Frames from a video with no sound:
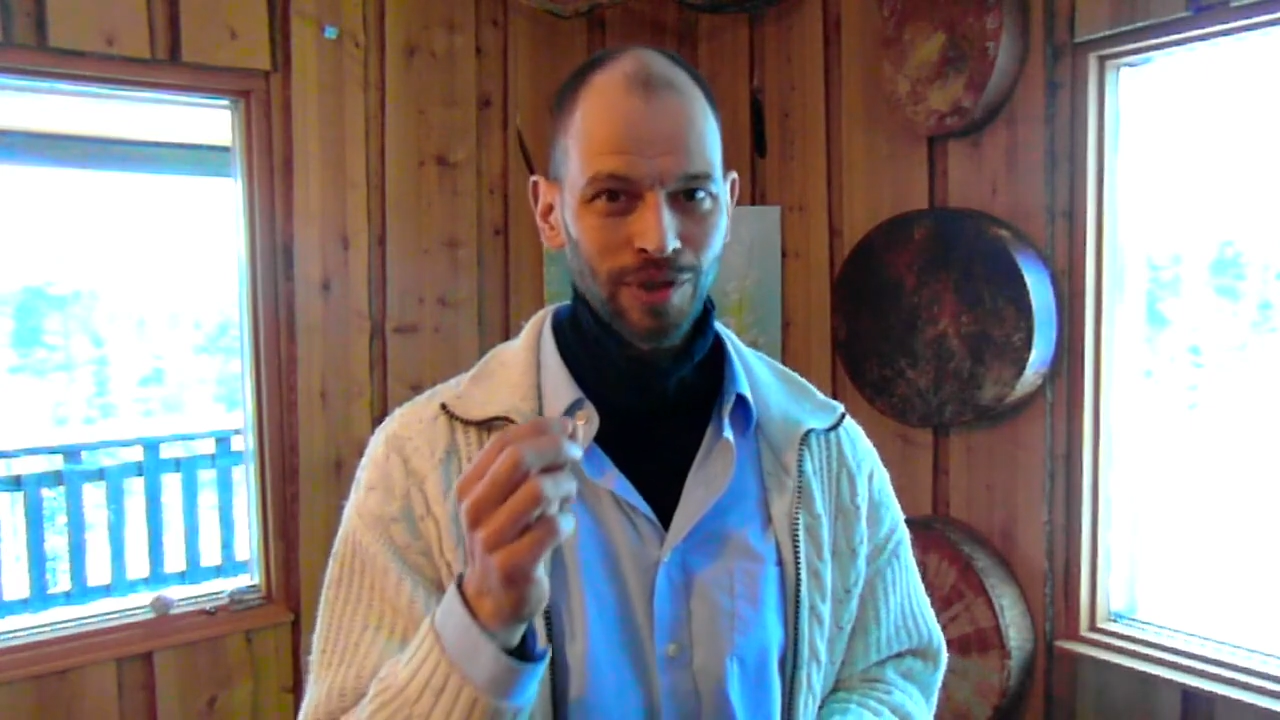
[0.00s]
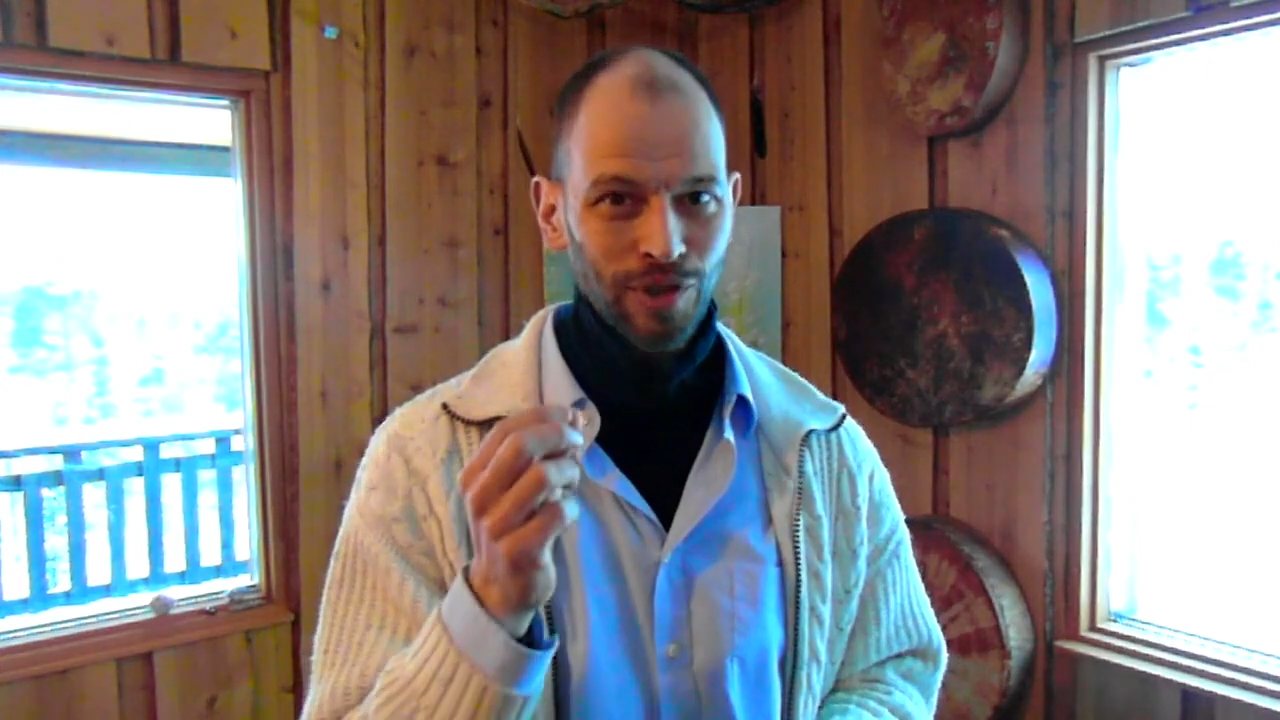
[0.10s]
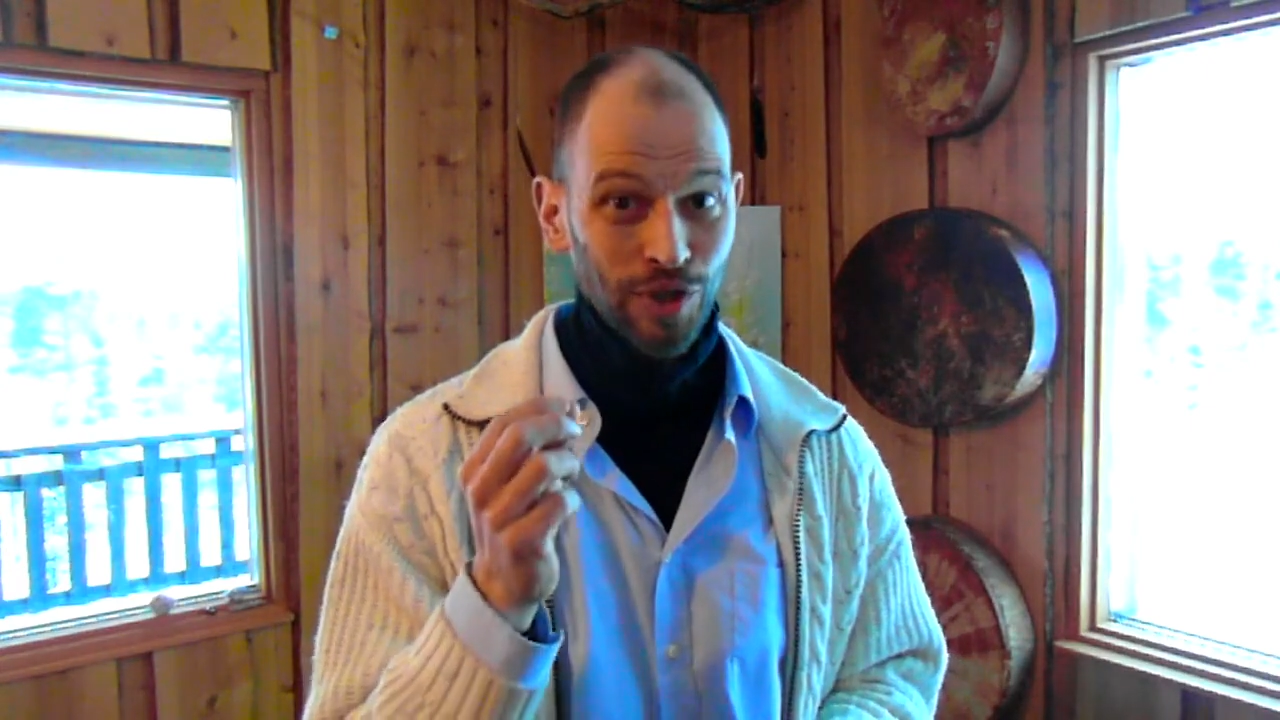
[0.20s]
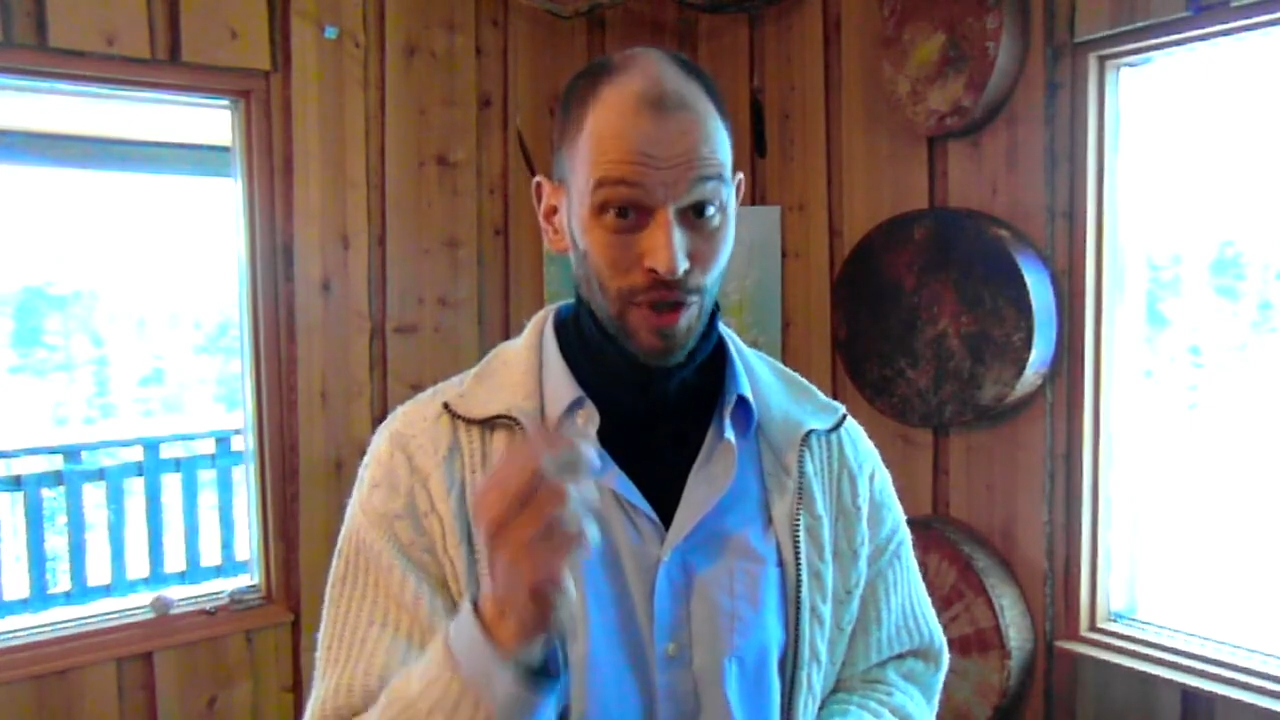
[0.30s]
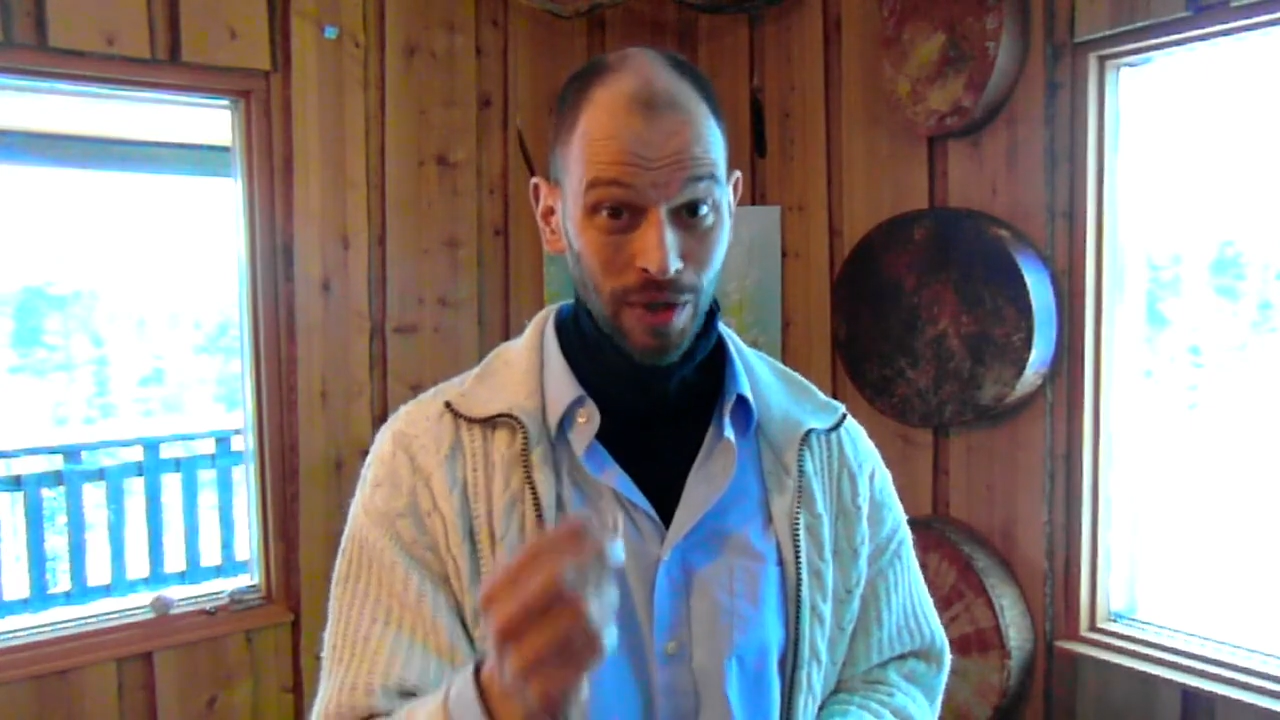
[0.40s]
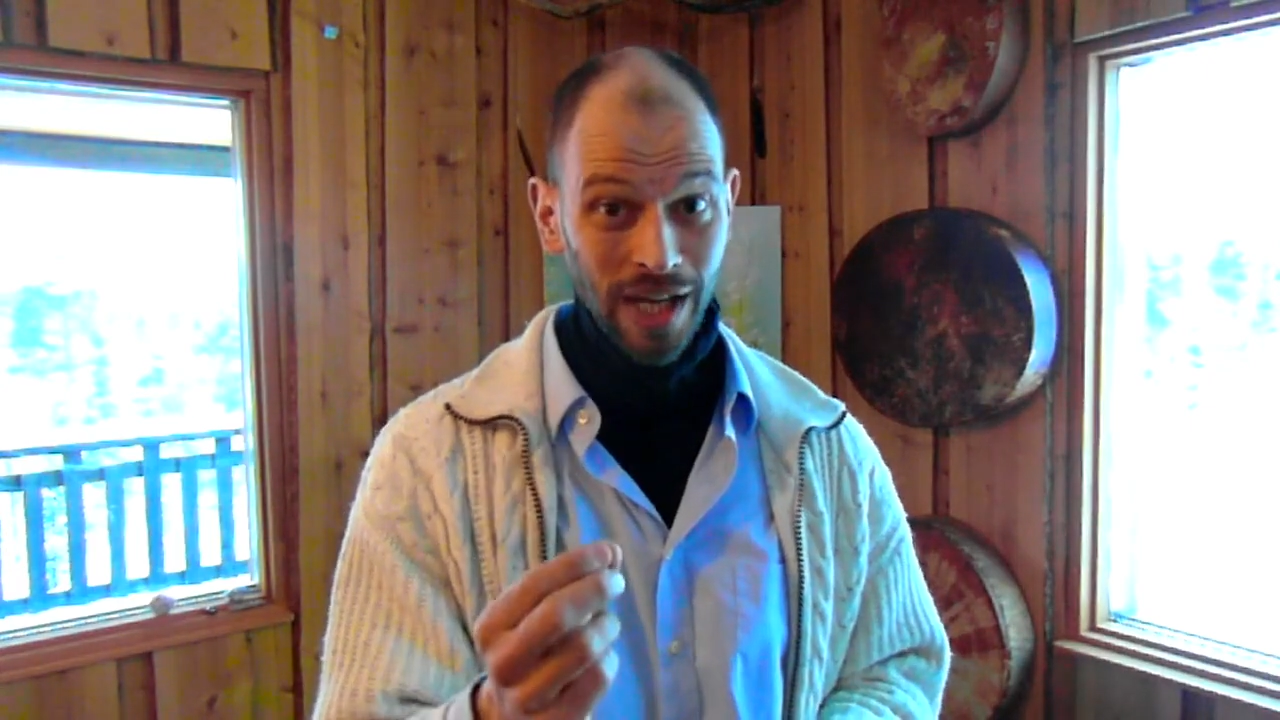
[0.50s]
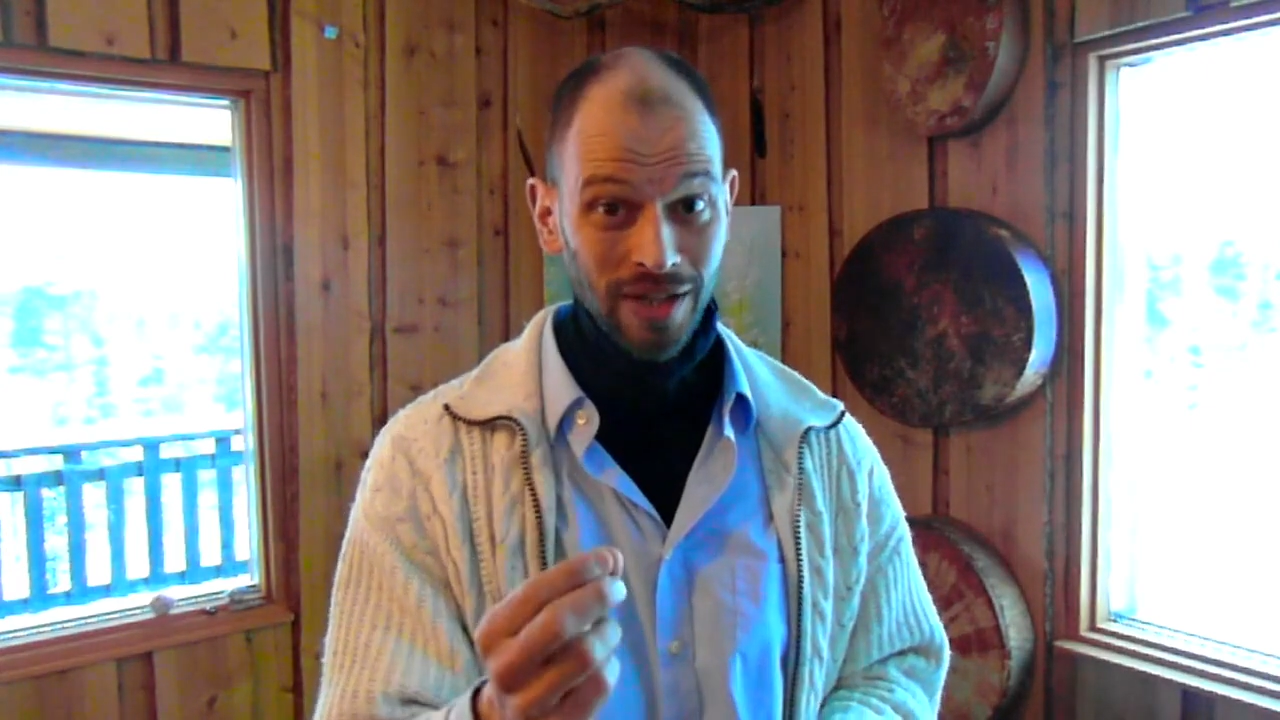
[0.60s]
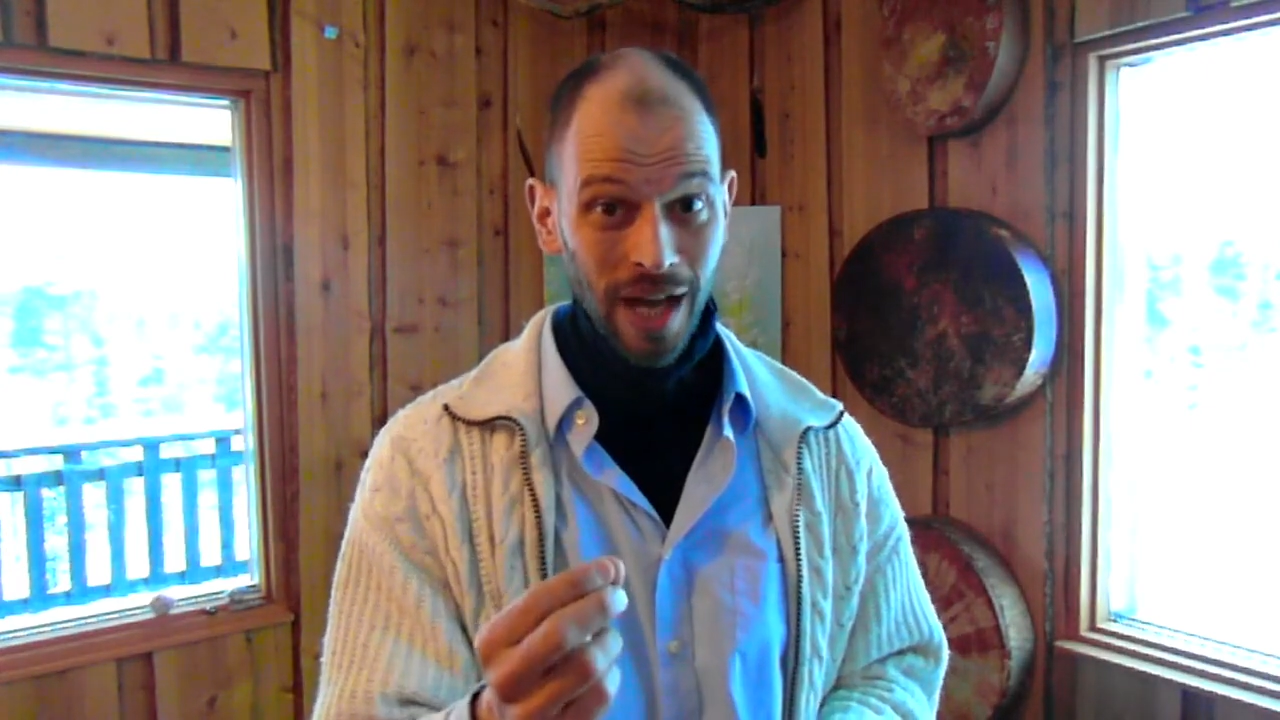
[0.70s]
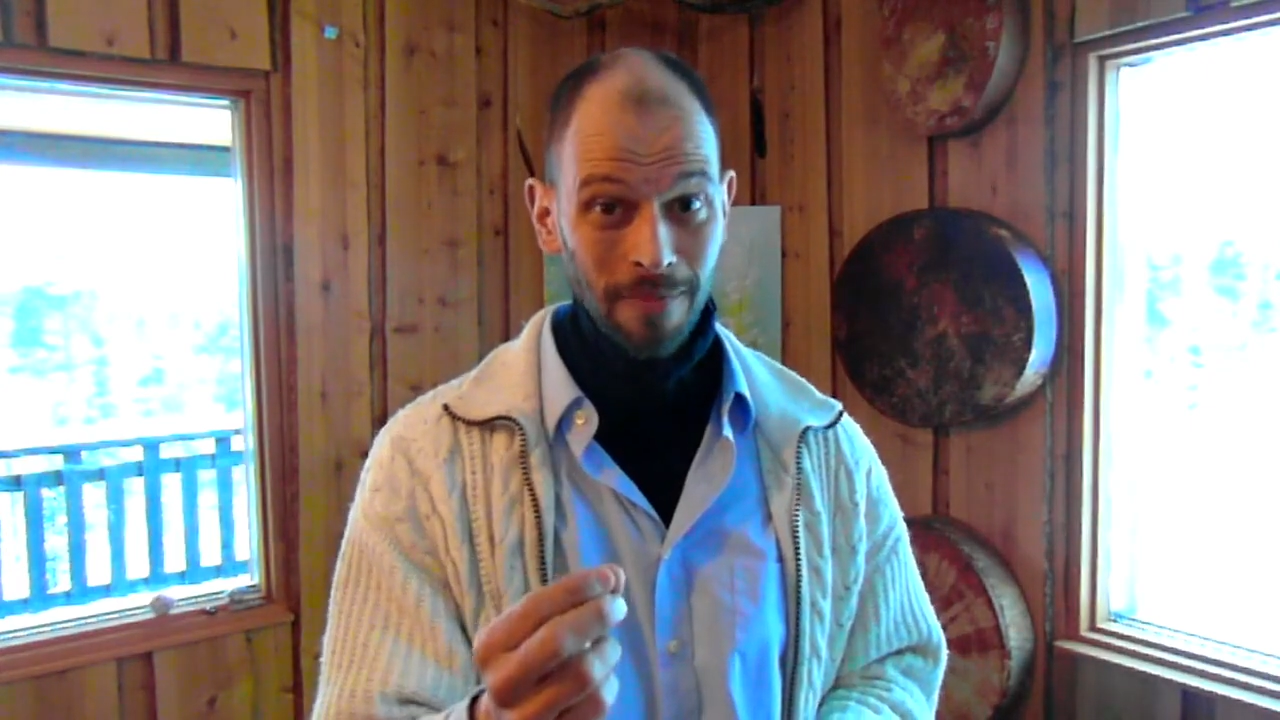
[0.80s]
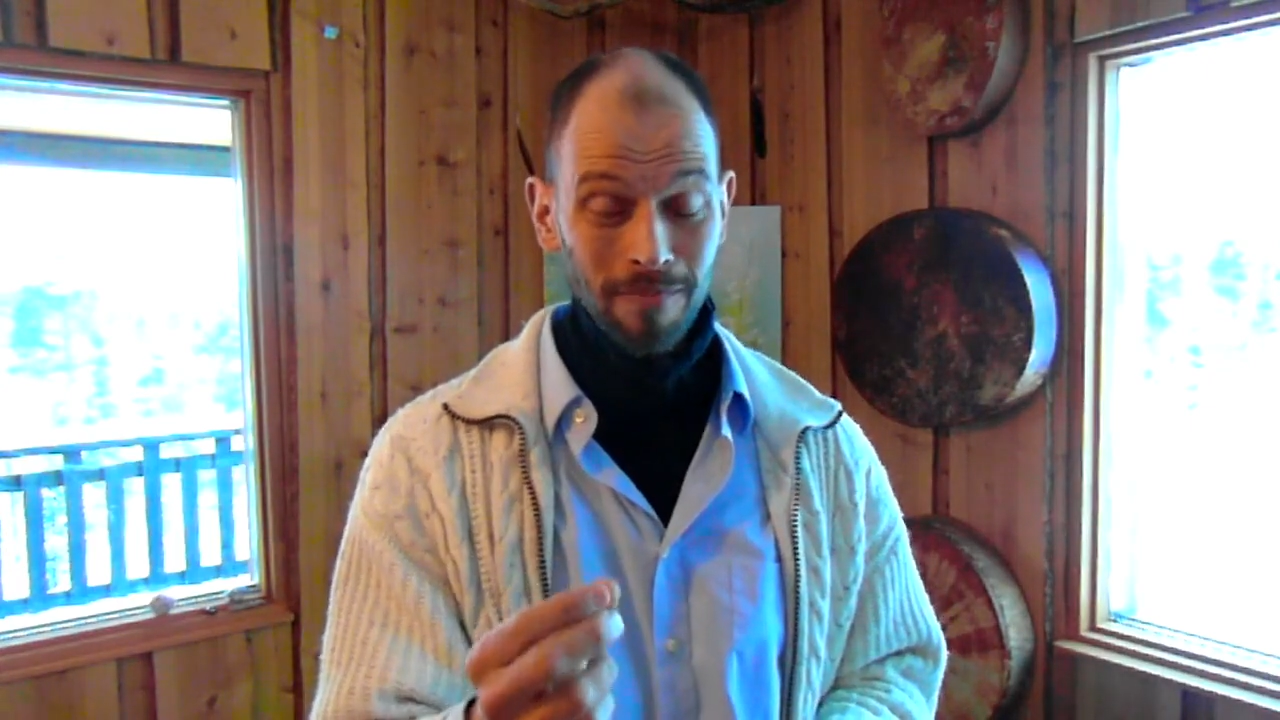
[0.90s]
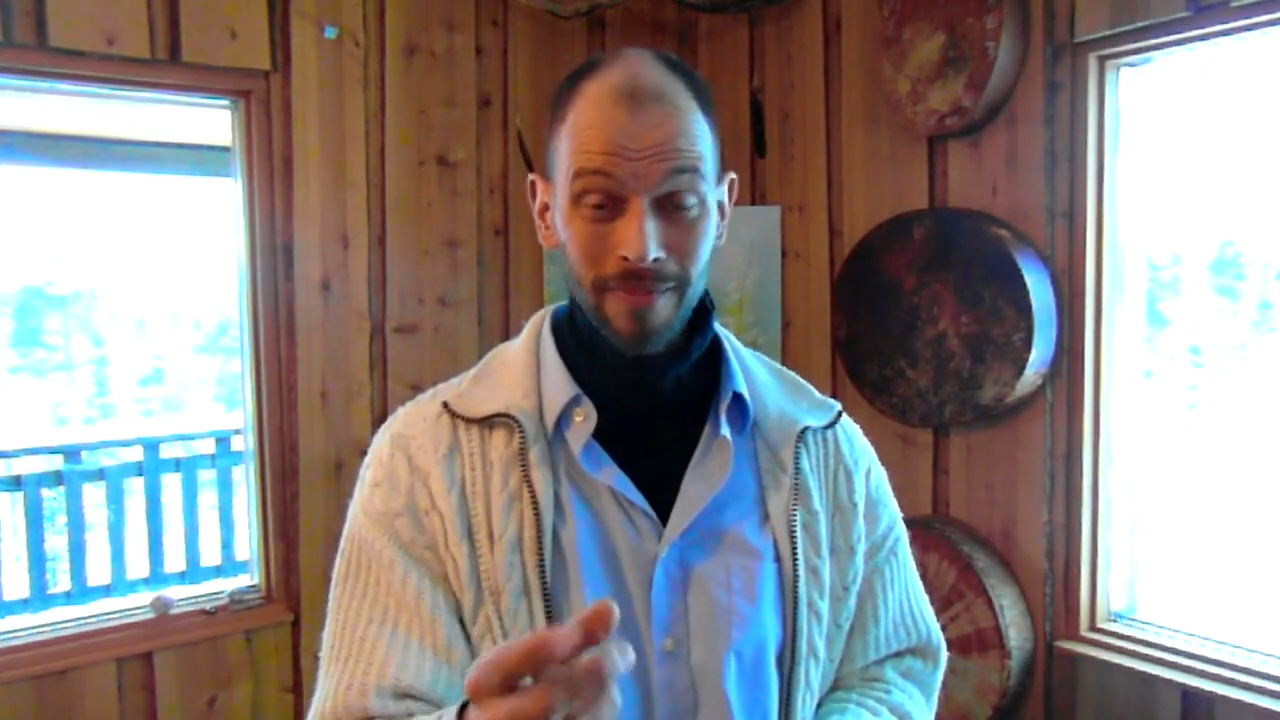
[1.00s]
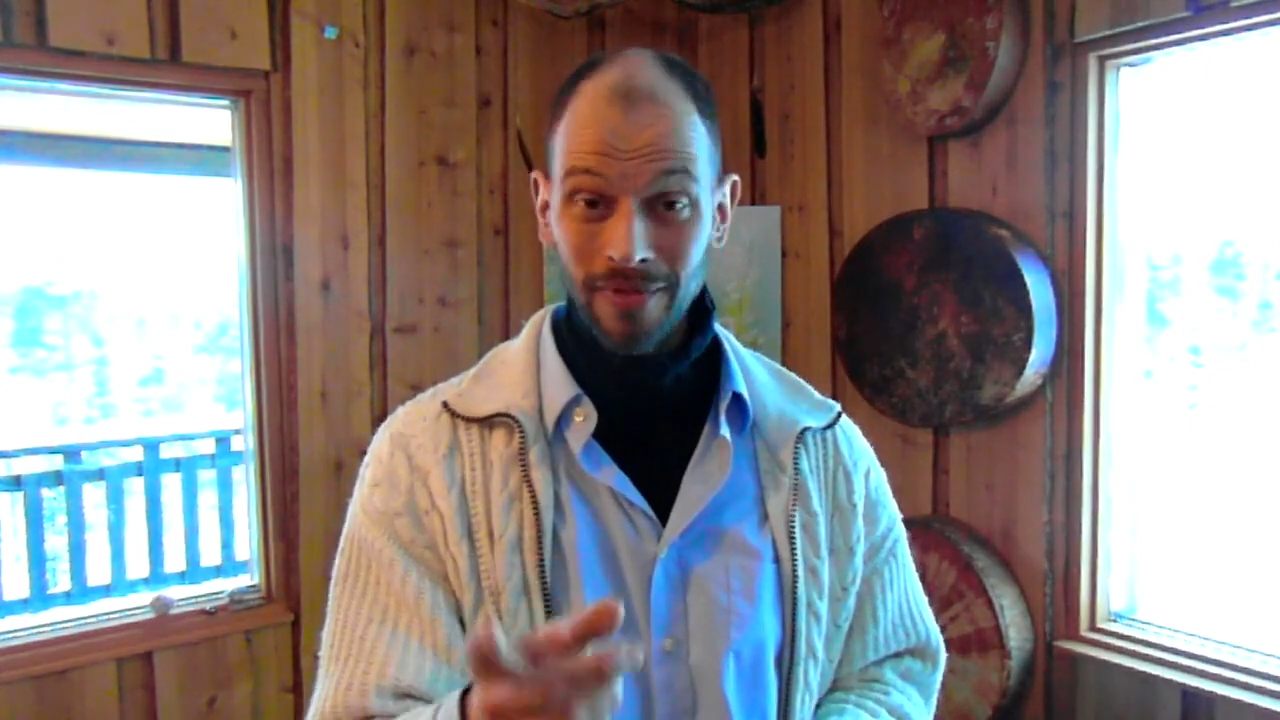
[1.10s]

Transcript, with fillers: See you next time,